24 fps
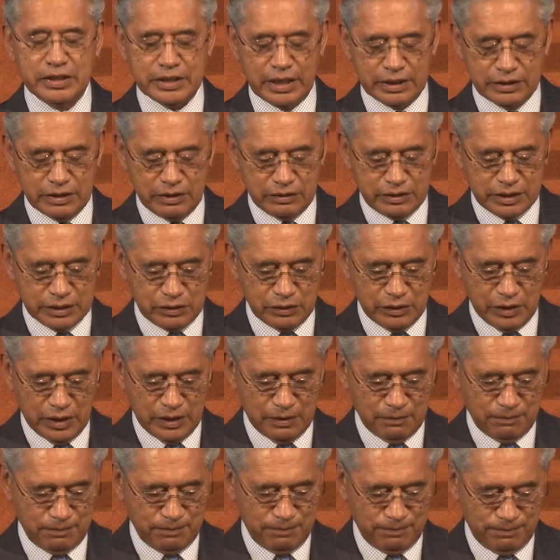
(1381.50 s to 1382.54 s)
tātou katoa.
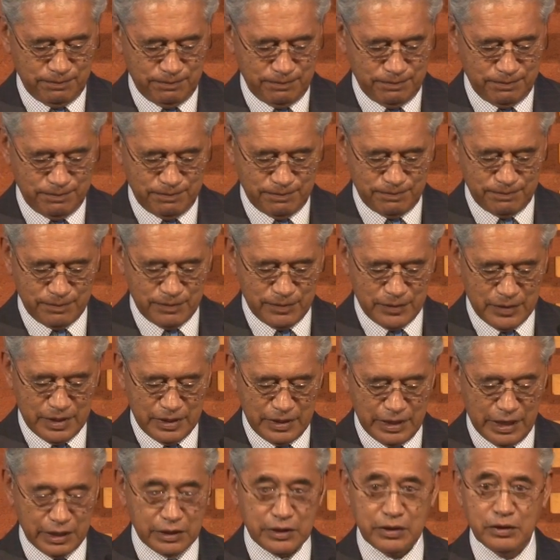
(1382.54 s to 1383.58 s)

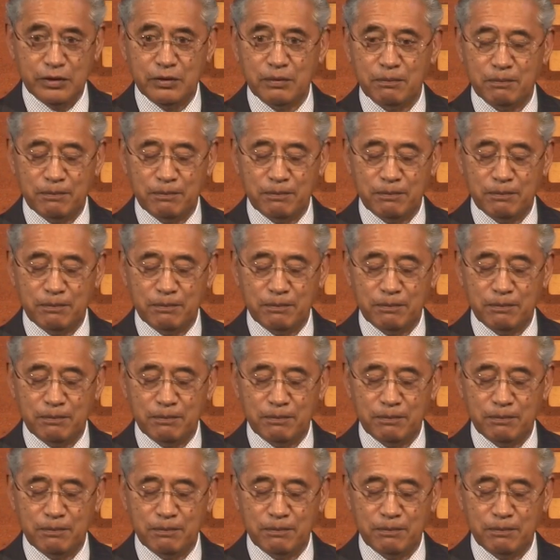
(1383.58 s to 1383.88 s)
Thank you.